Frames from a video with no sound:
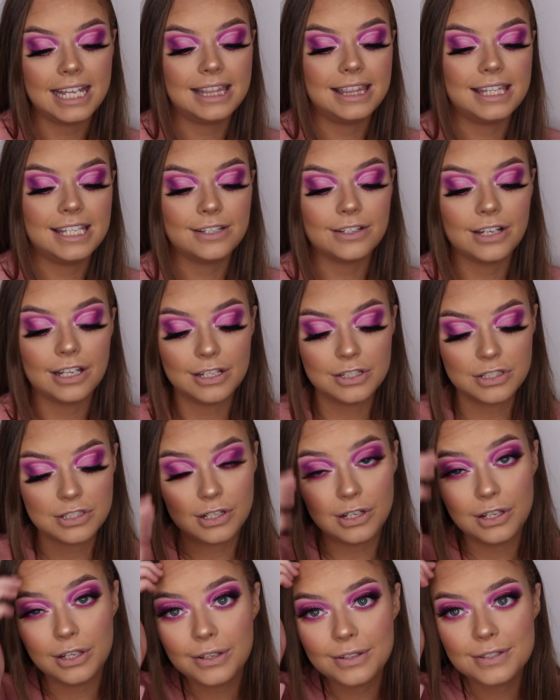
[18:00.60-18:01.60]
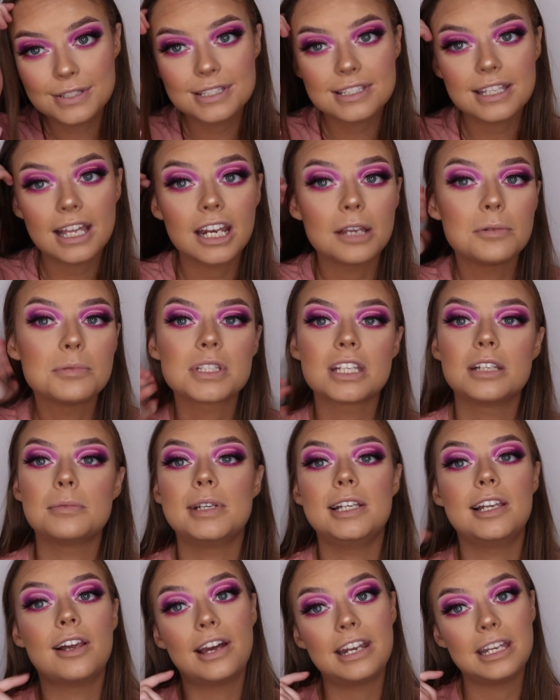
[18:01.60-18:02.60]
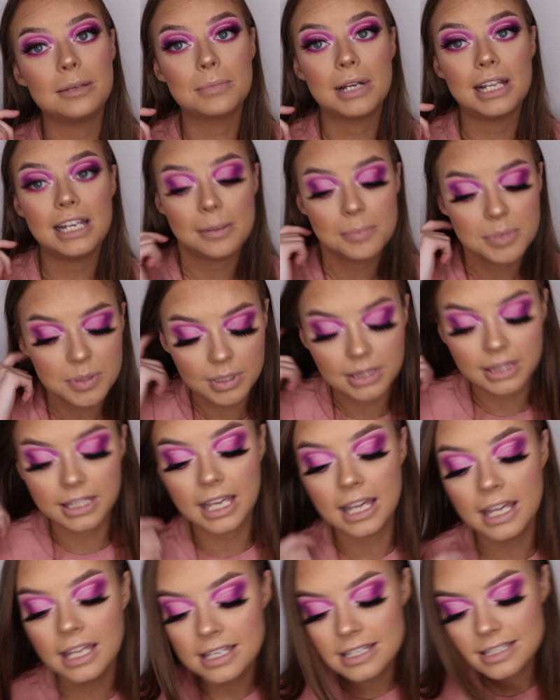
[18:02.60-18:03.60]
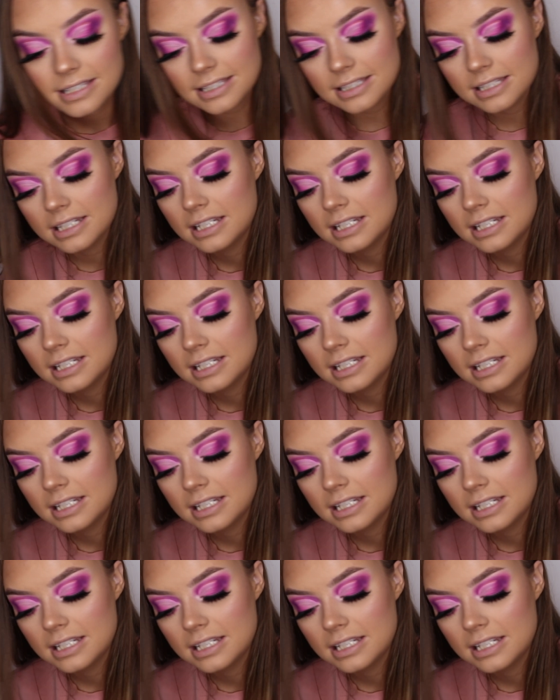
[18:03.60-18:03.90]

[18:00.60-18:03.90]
in the colour Toulouse, and I'm just going to be lining my lips with this.